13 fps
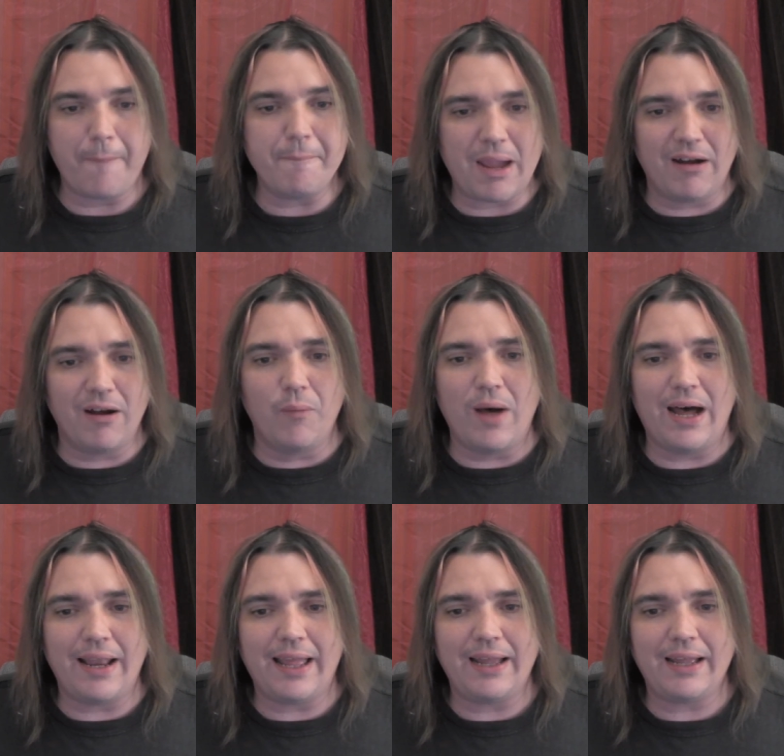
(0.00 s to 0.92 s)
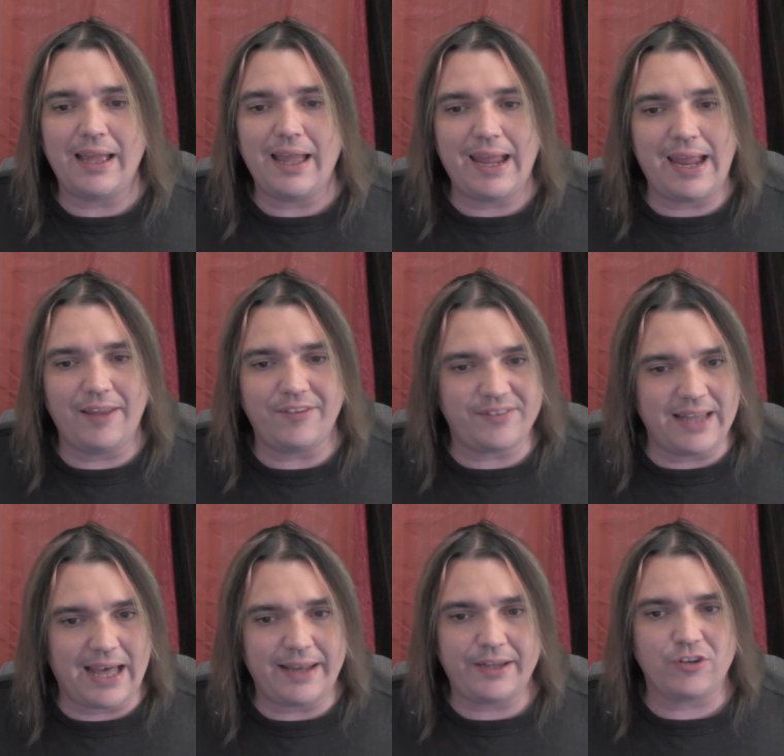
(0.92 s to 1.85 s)
Marijuana has
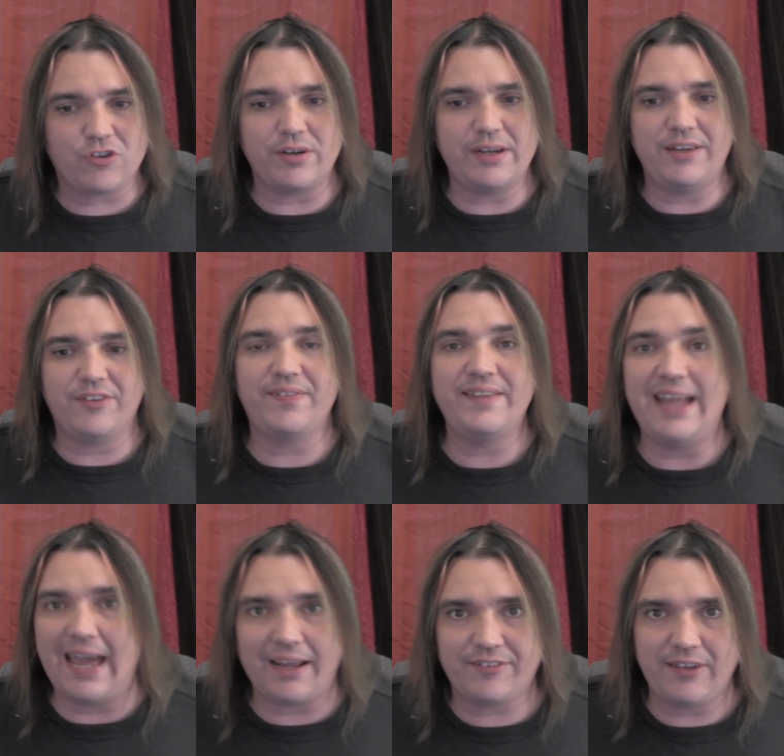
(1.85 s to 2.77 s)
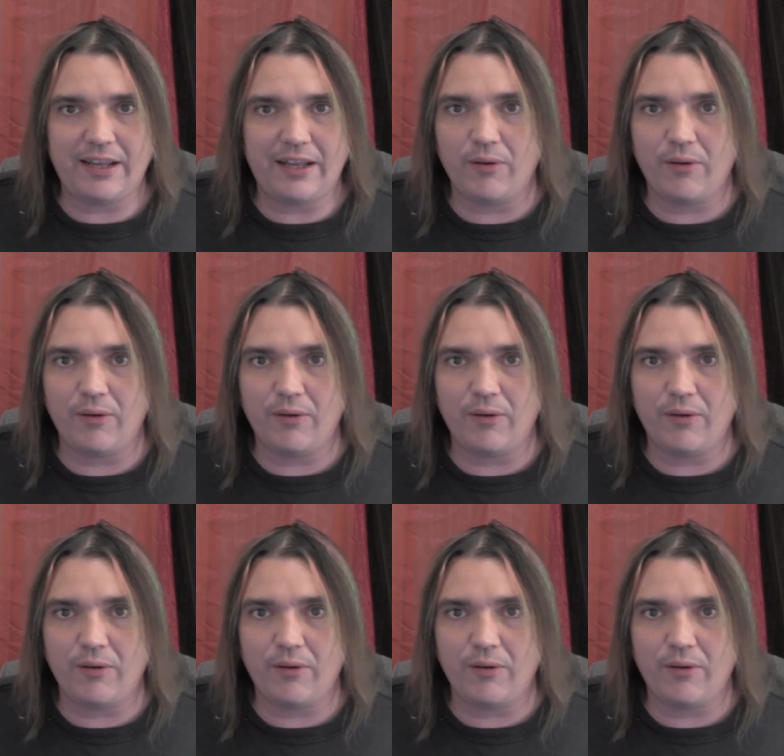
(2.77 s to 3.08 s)
not increased the accident